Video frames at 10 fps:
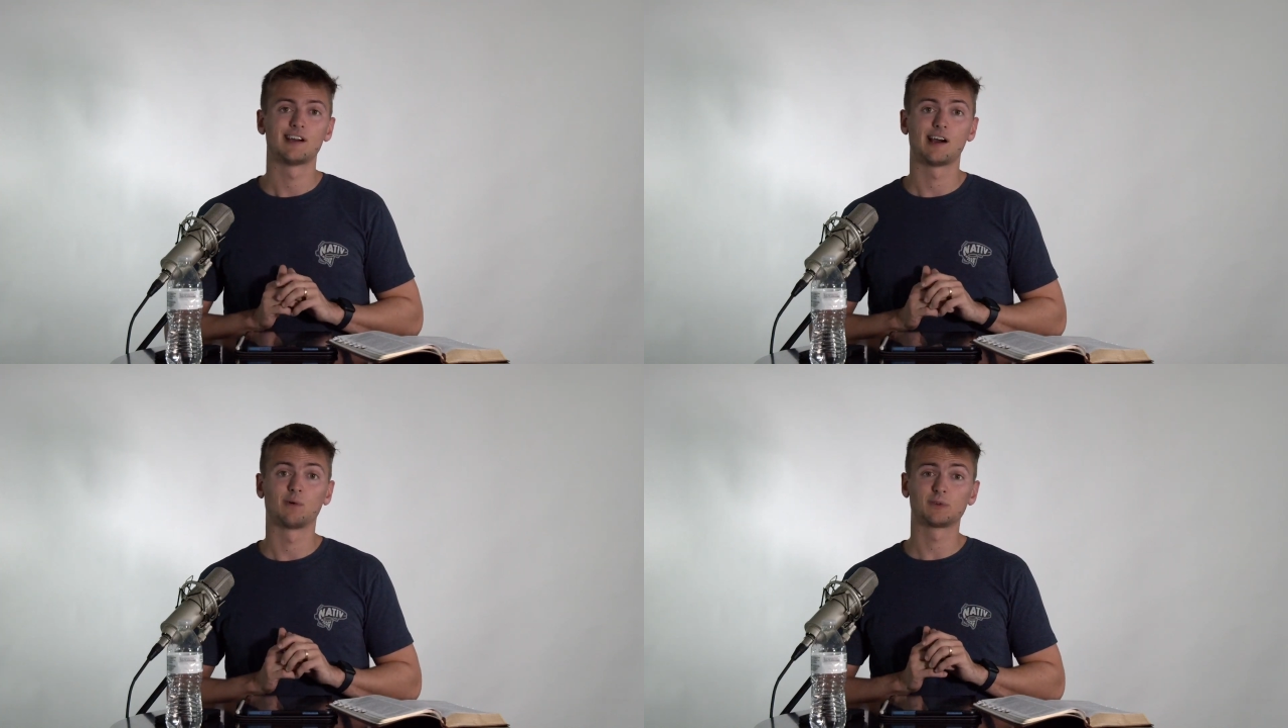
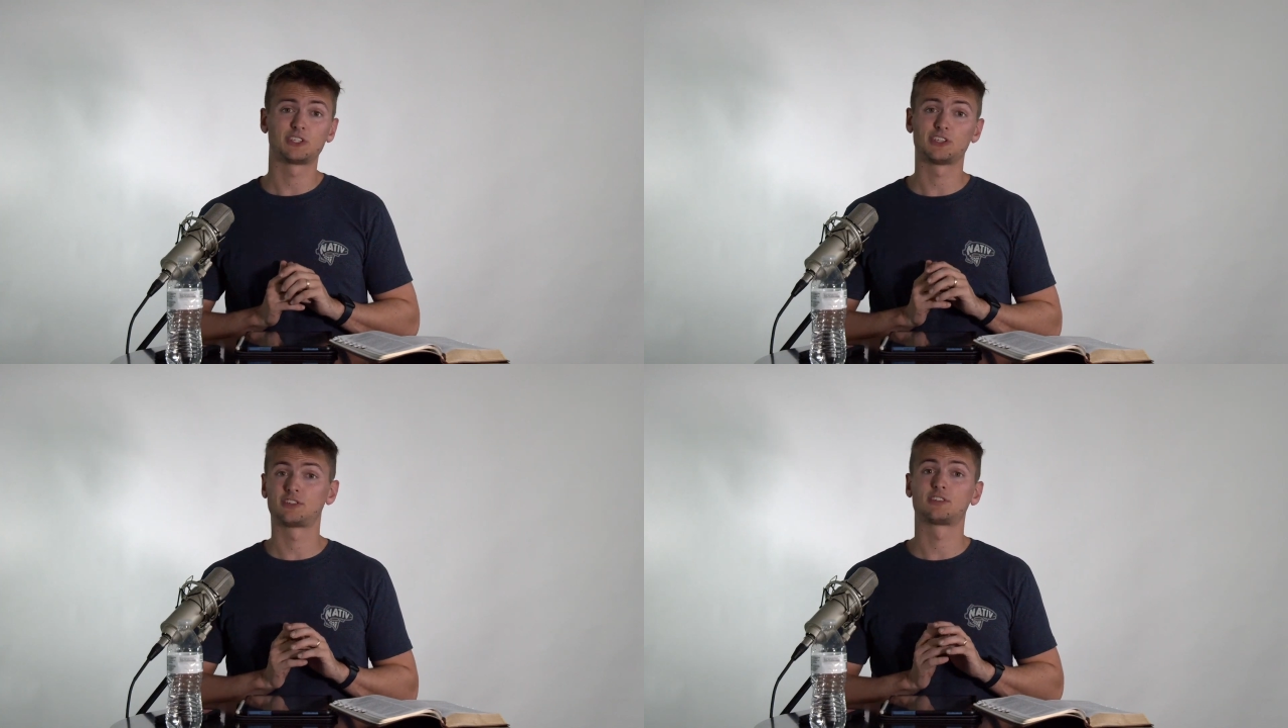uh,
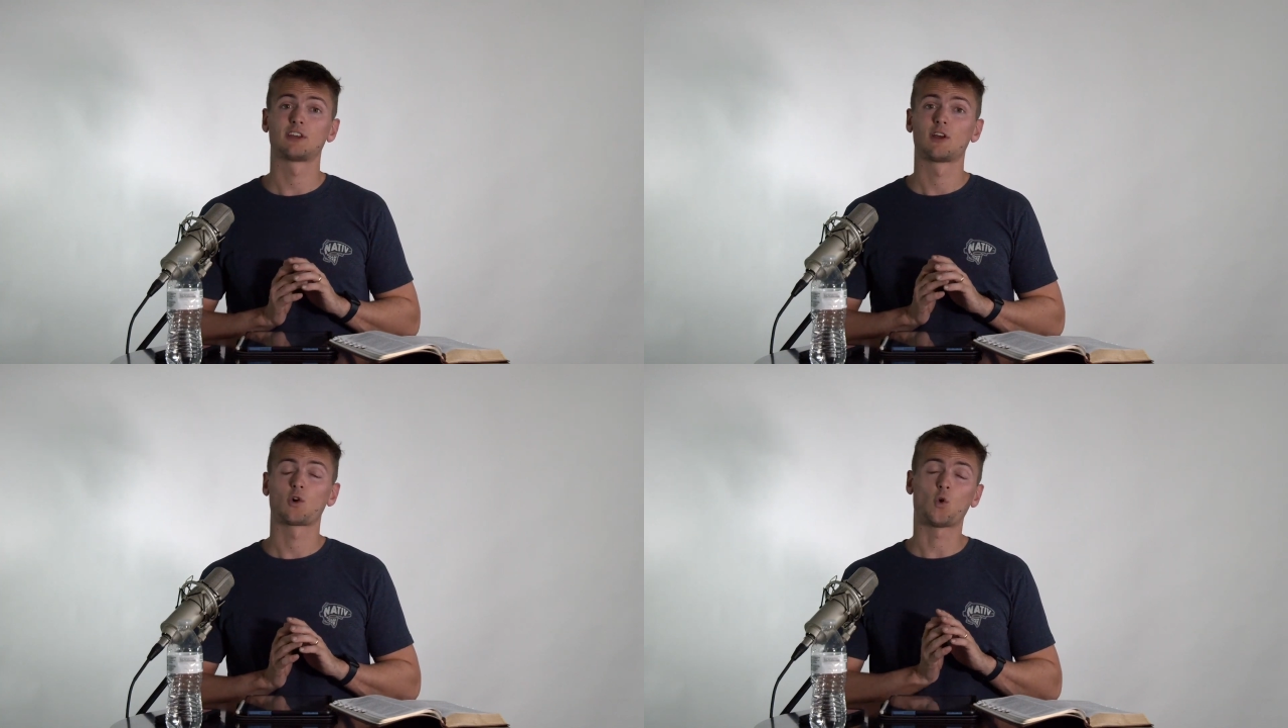which is
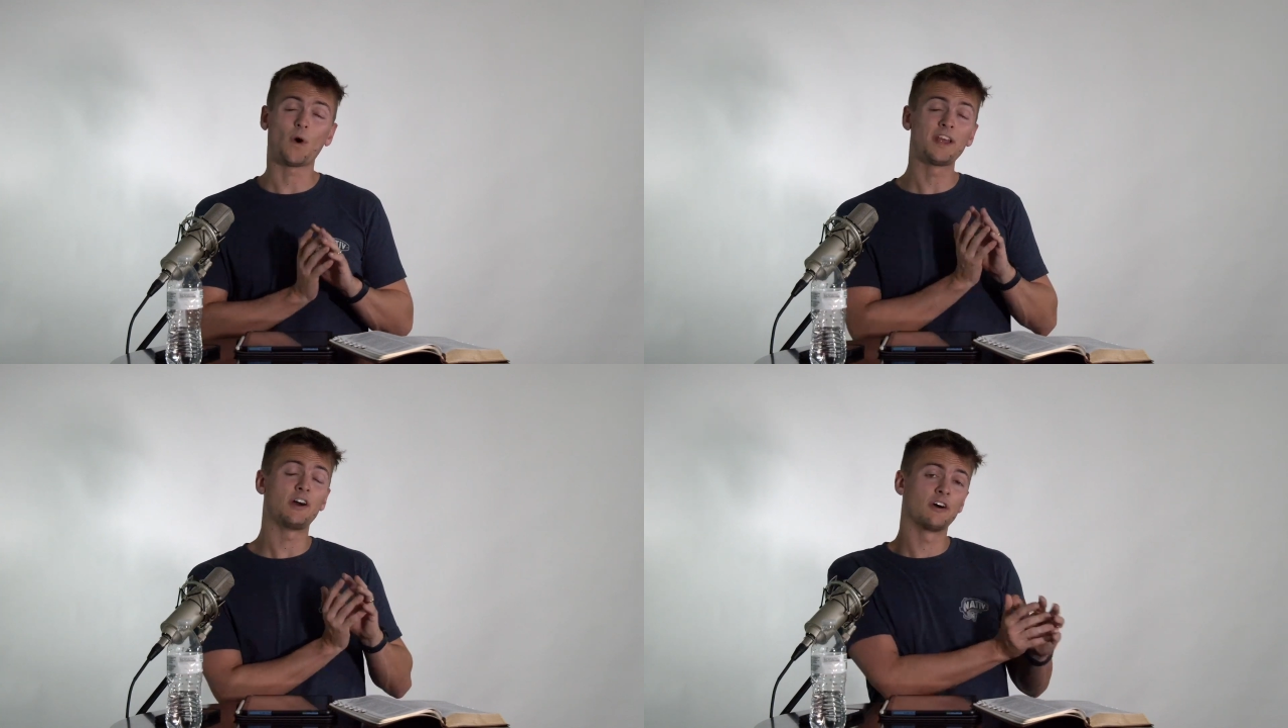
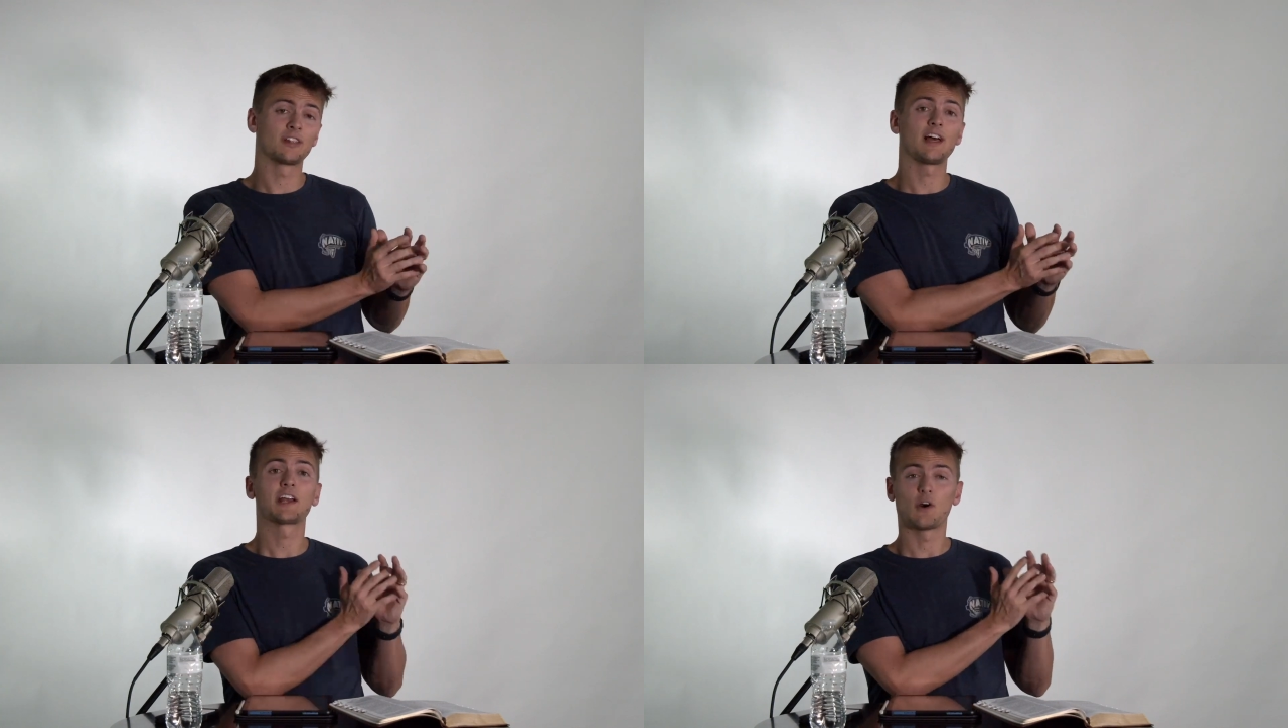quite
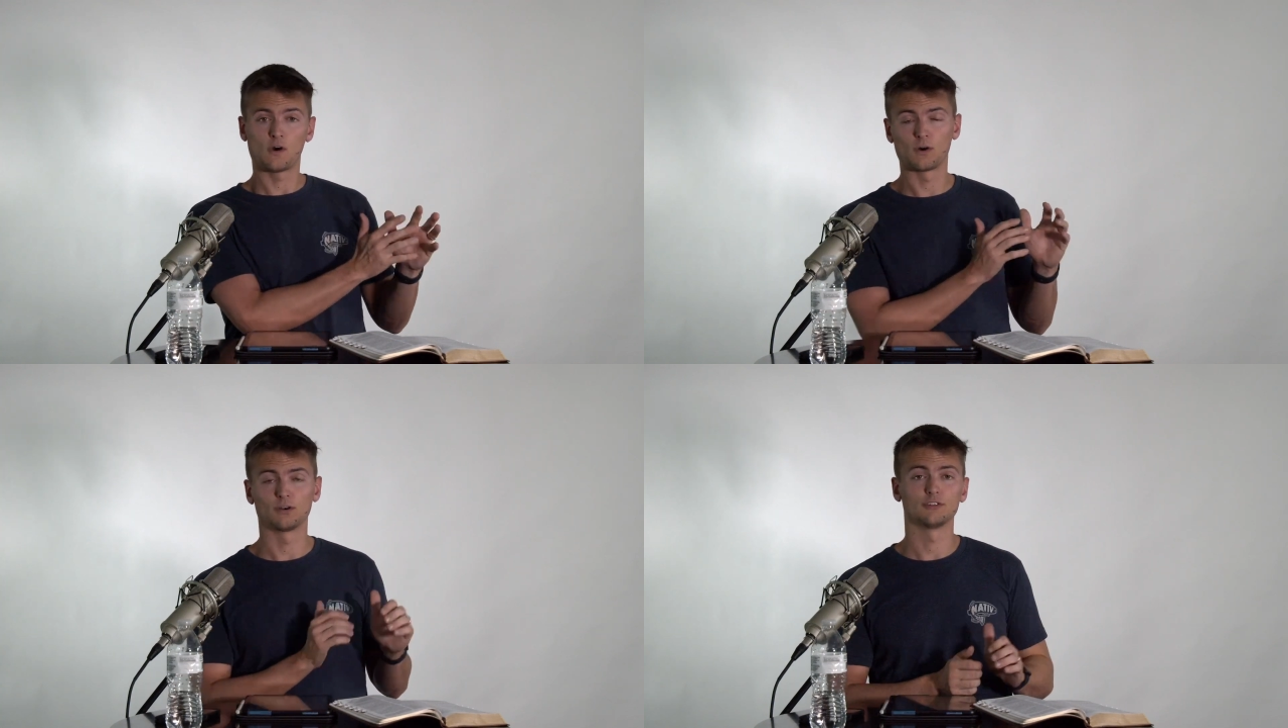unlike
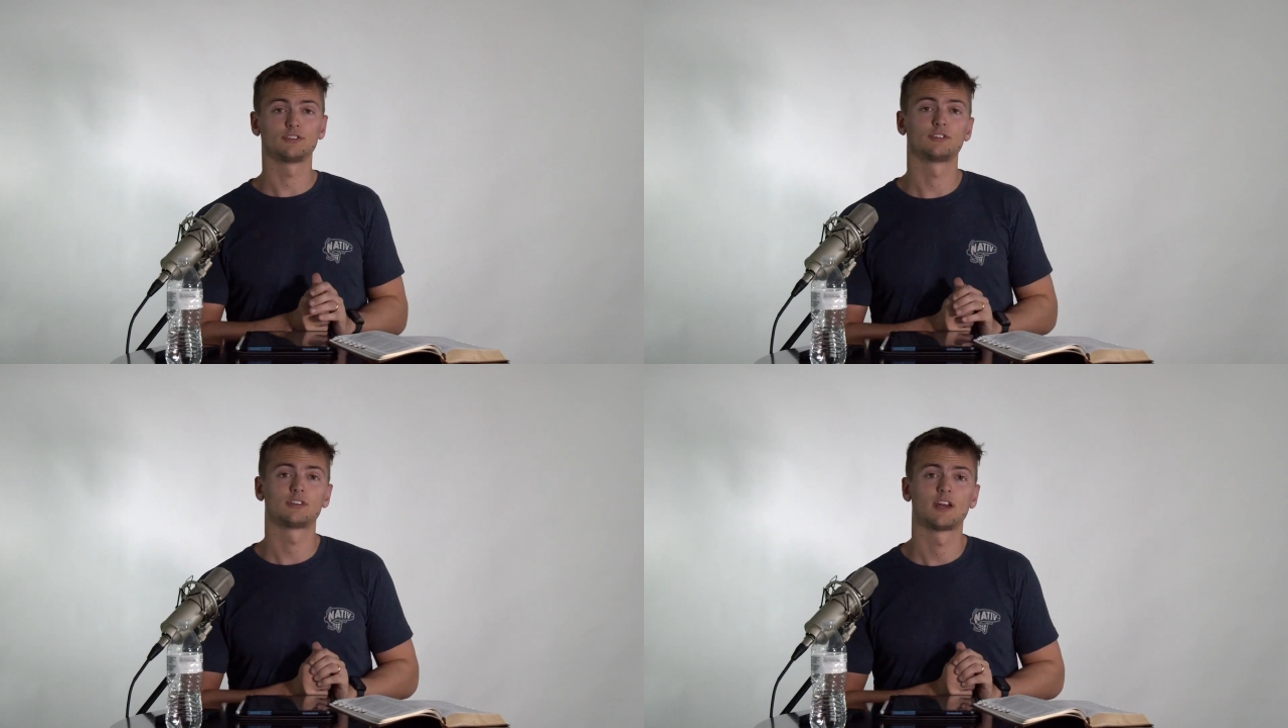
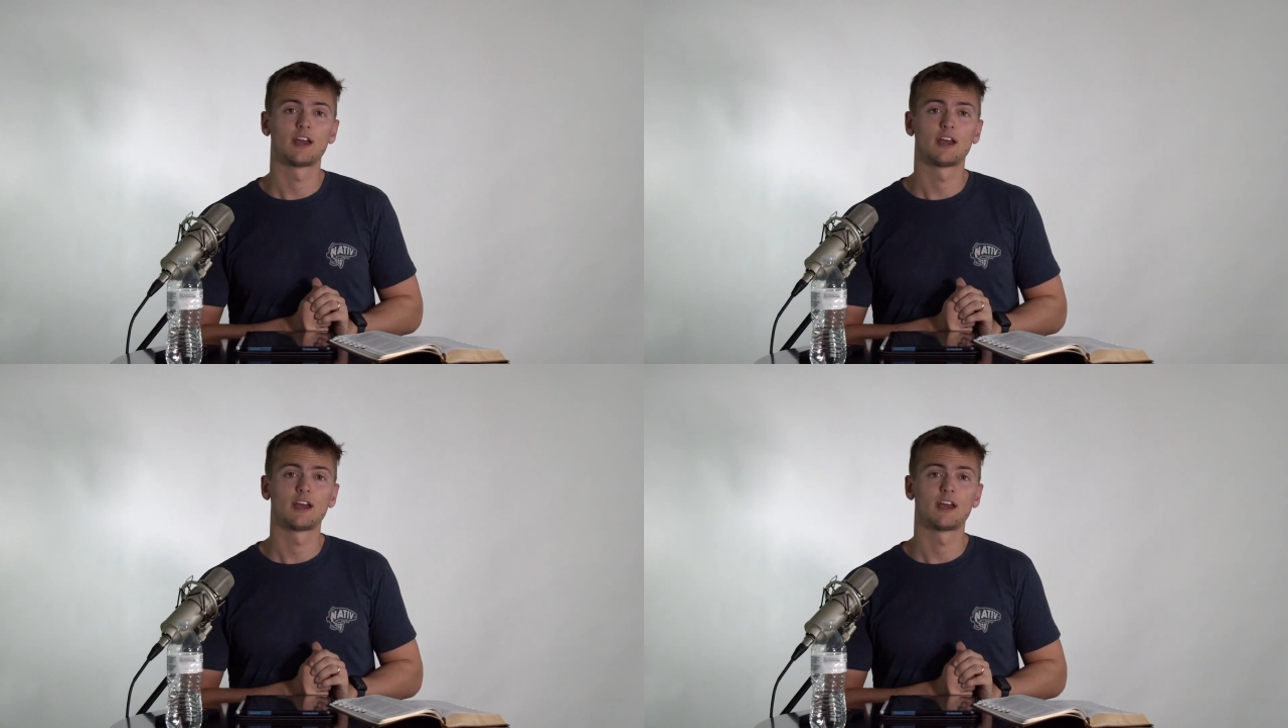ours.